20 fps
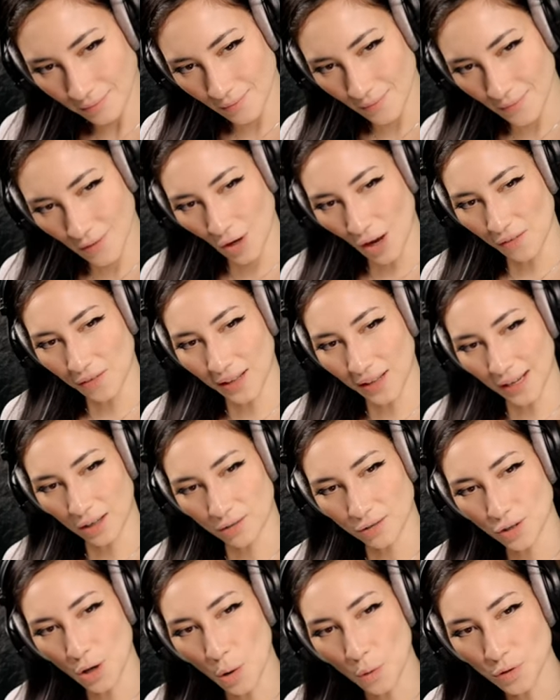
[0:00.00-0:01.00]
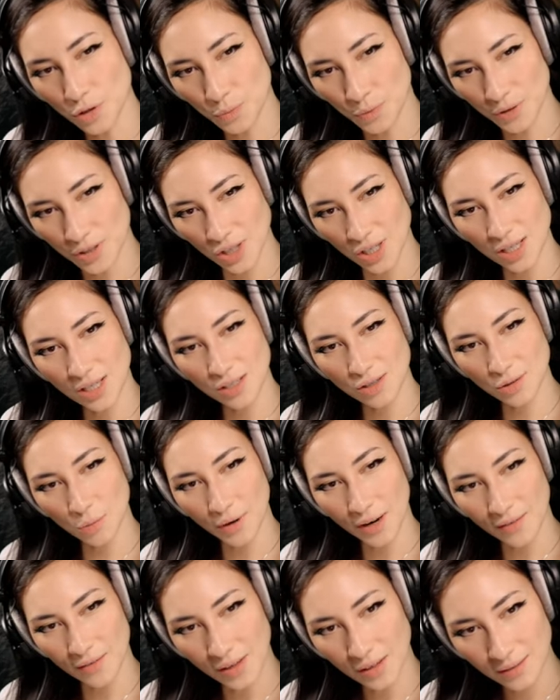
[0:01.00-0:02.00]
You have it like on toast with cheese or
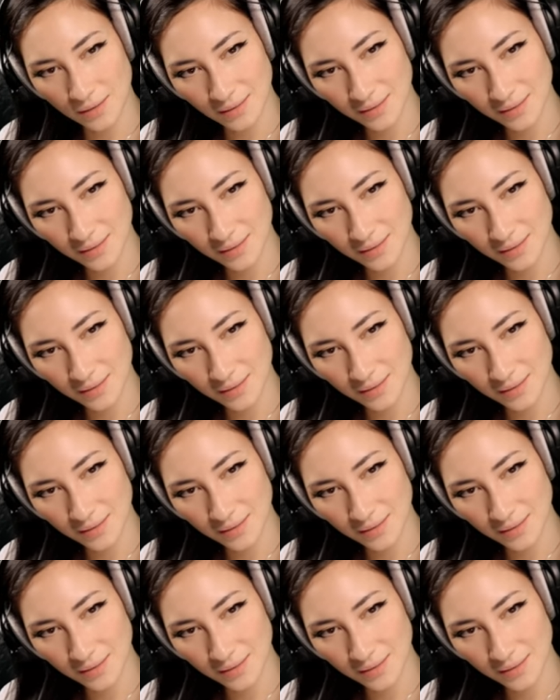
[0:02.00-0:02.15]
whatever.